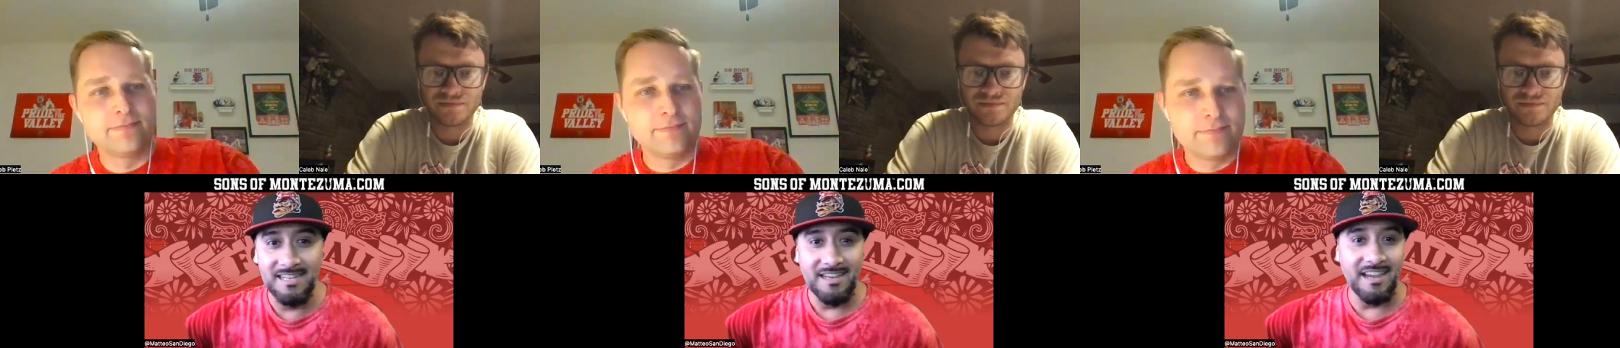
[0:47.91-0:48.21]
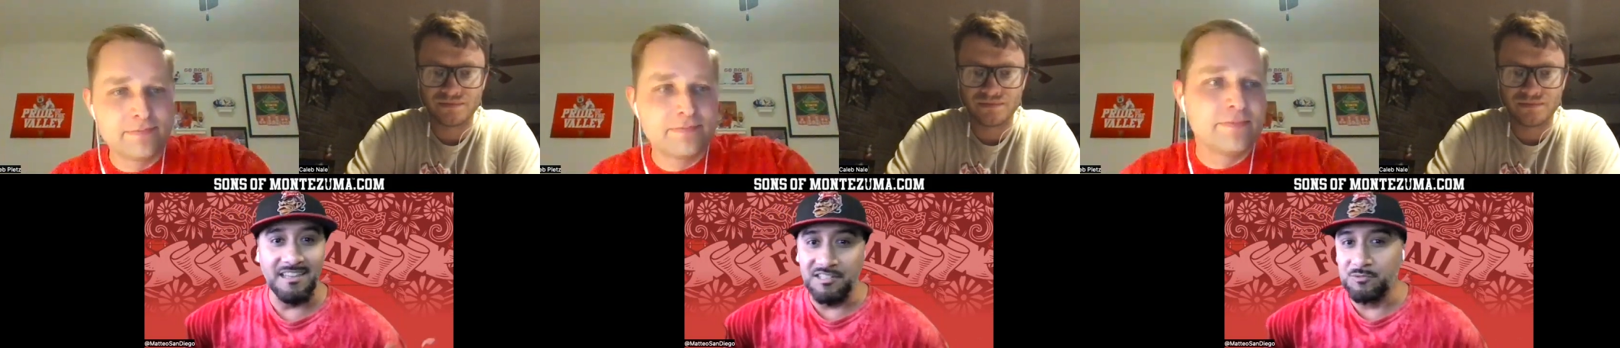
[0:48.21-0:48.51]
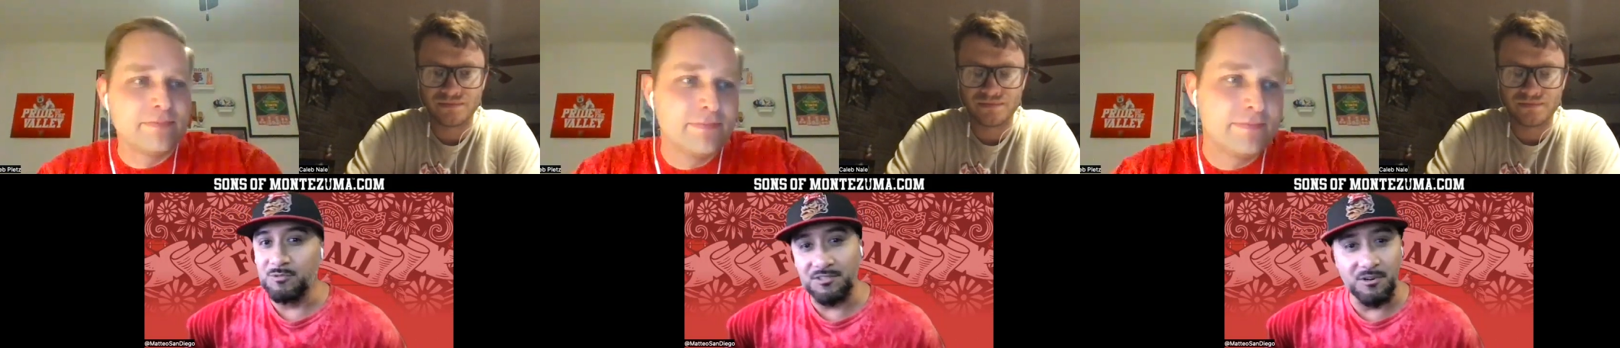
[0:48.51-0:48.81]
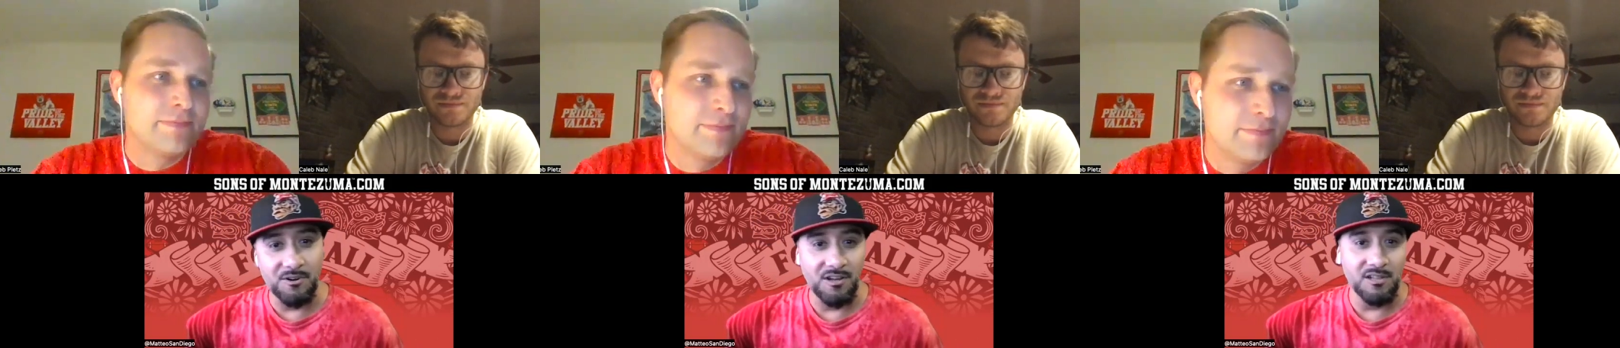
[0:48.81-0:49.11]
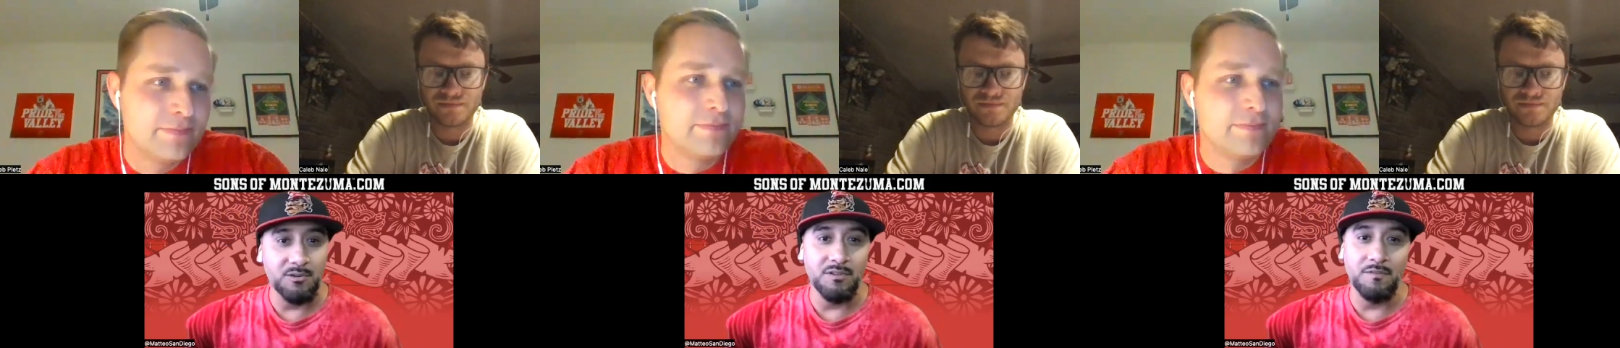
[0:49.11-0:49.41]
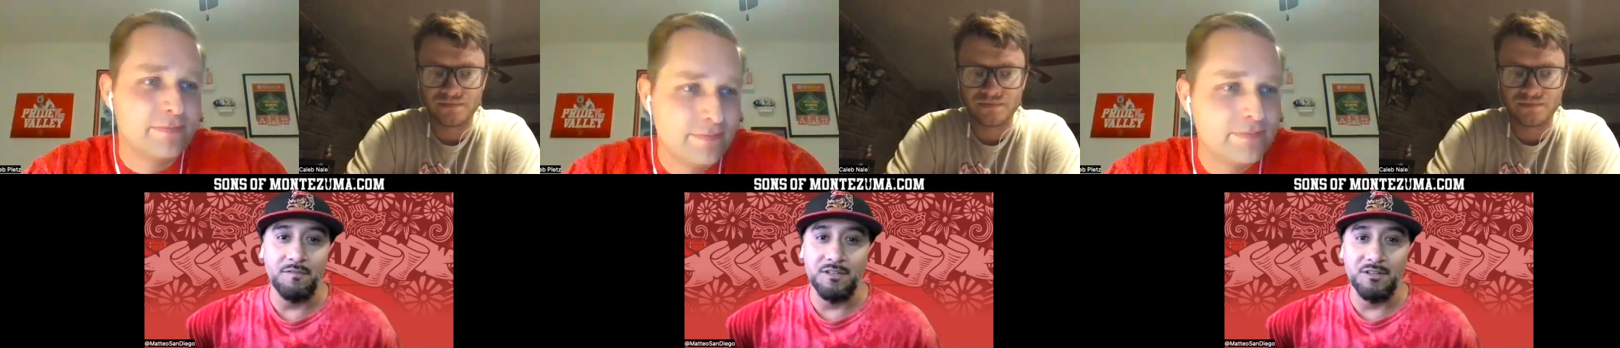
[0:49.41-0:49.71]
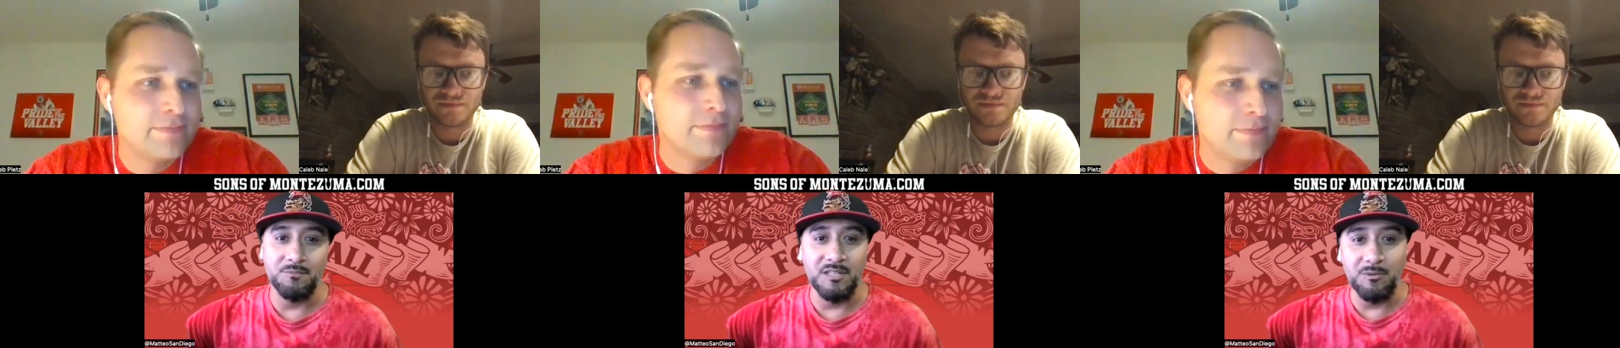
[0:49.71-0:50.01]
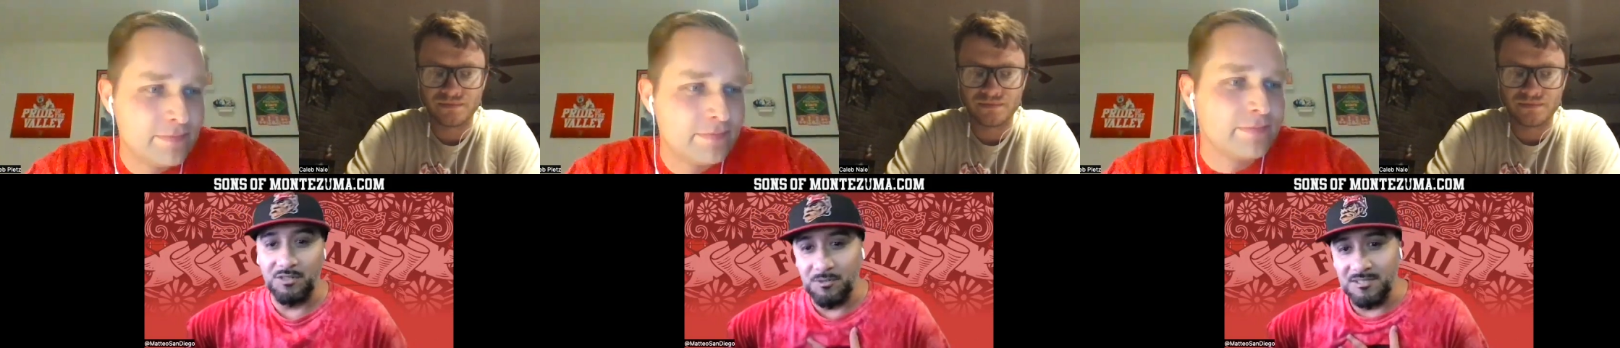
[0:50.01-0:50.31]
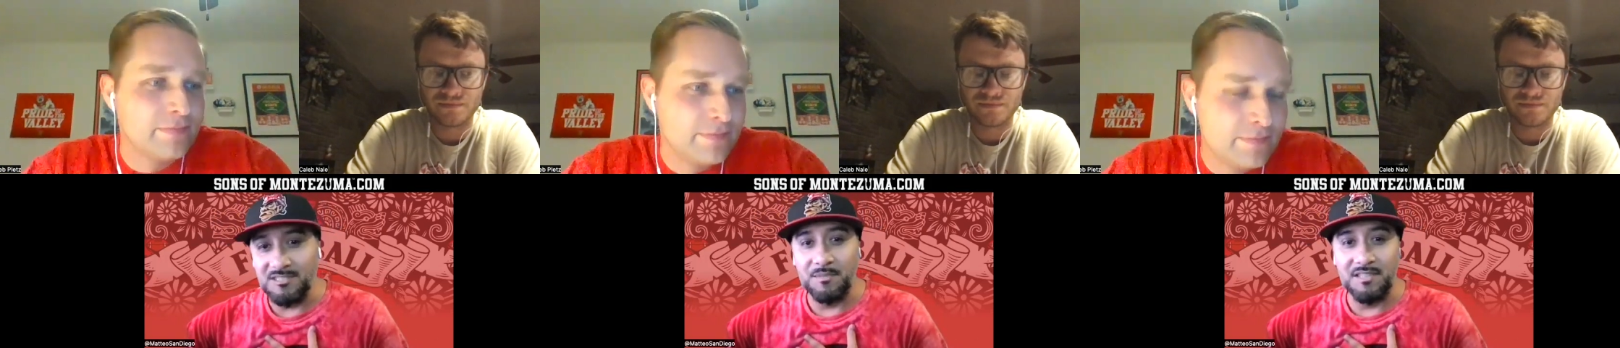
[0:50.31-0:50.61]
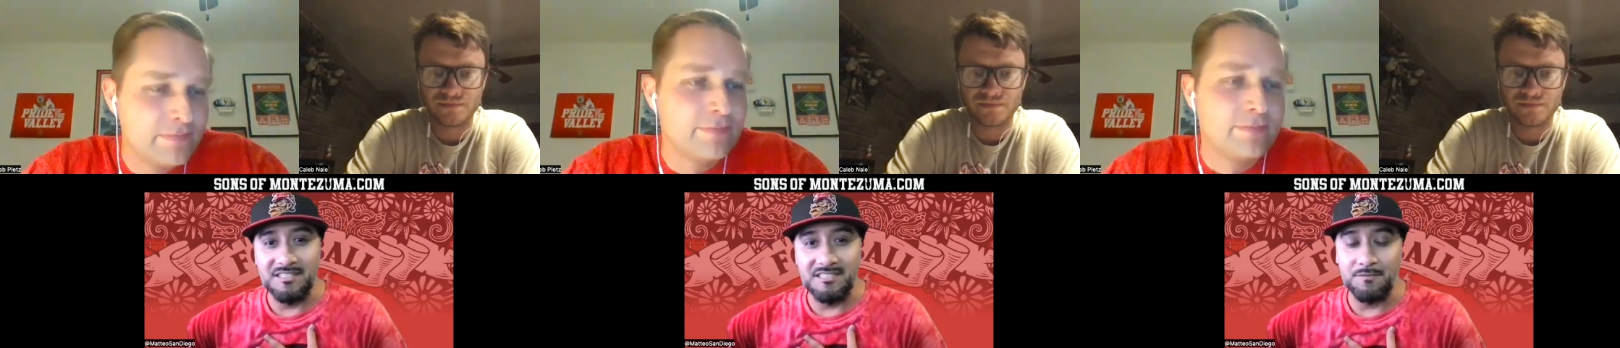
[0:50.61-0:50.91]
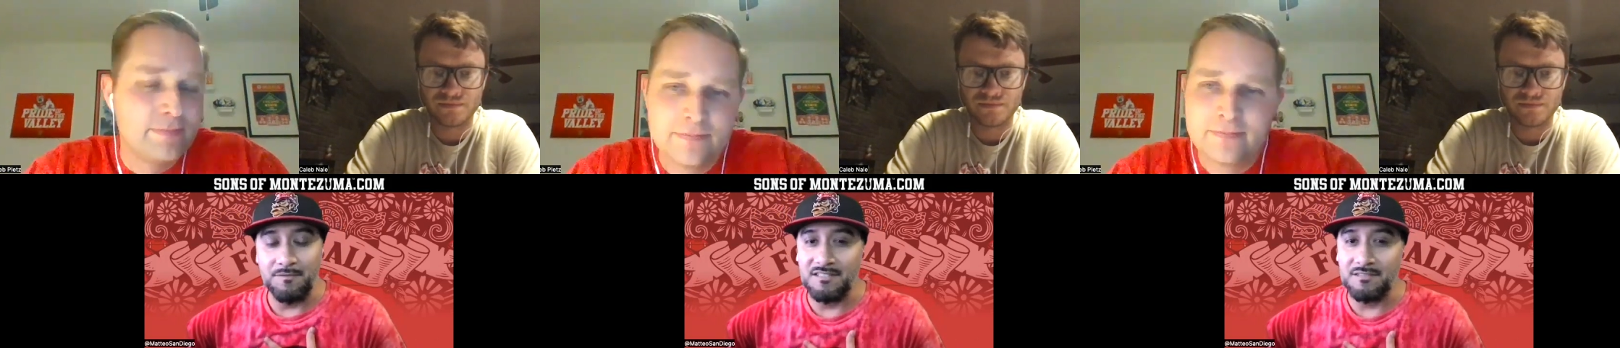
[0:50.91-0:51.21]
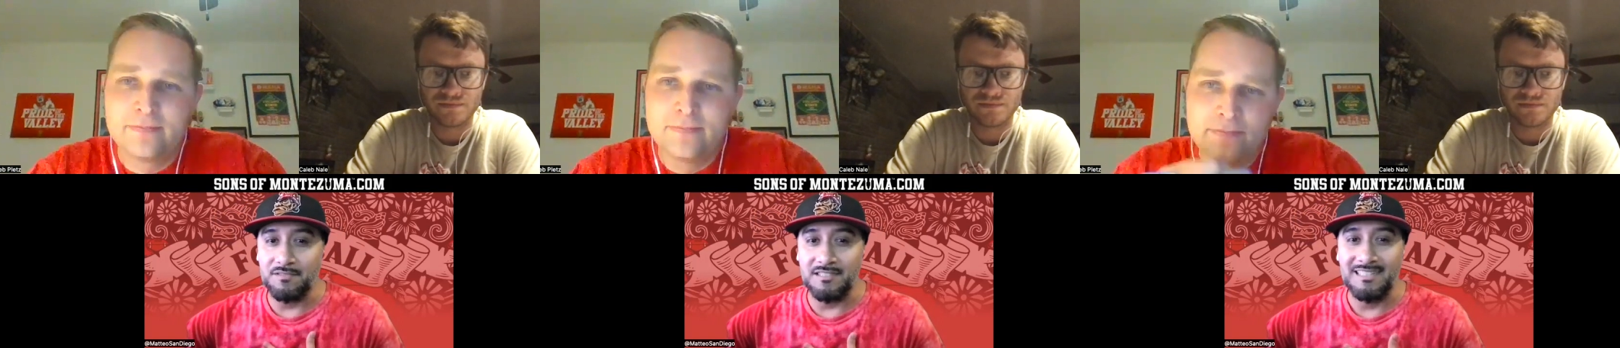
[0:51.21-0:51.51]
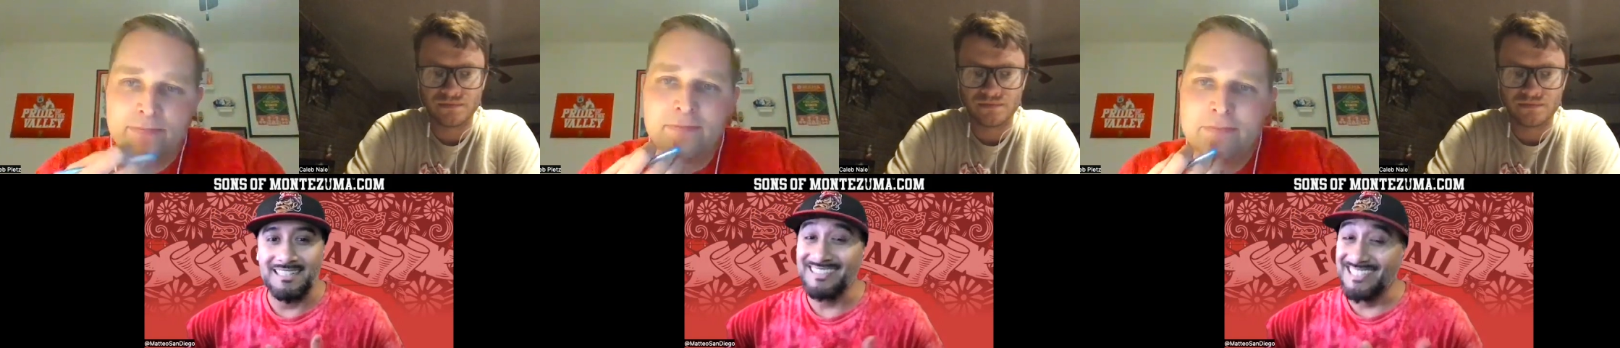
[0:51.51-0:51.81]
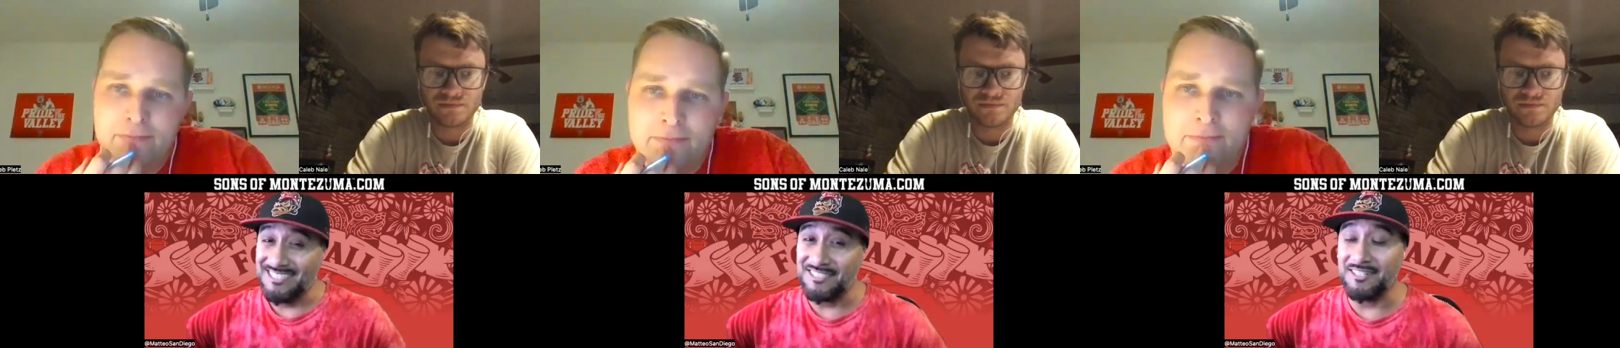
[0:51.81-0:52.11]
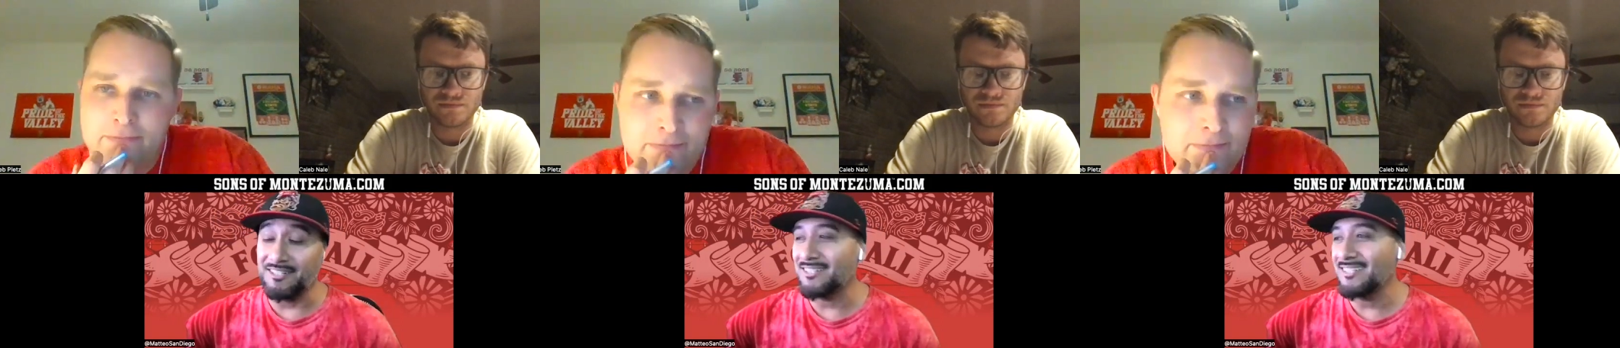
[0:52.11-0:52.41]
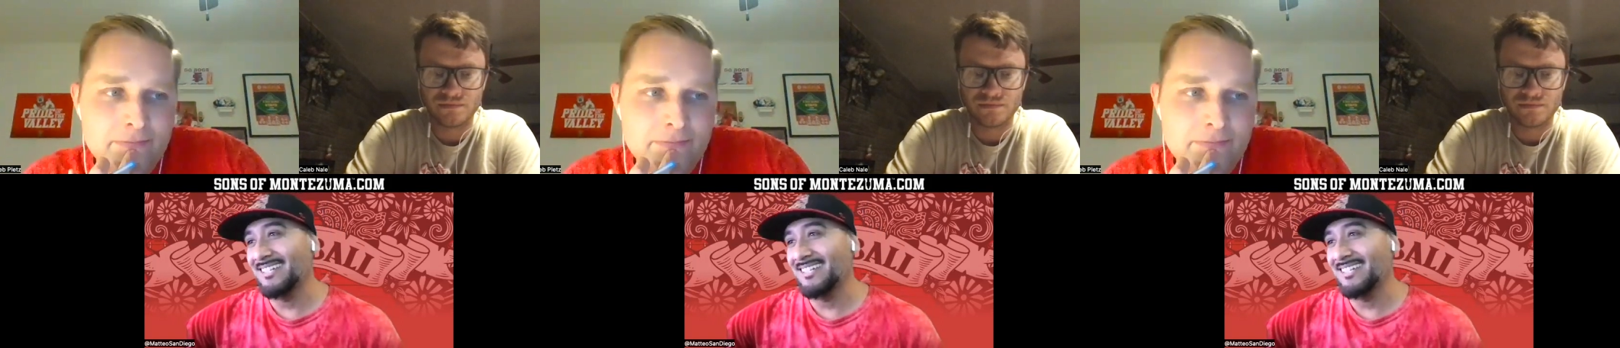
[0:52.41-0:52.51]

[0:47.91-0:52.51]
Speaker 1: Haener was thrown all over the field. We were doing some things defensively this year.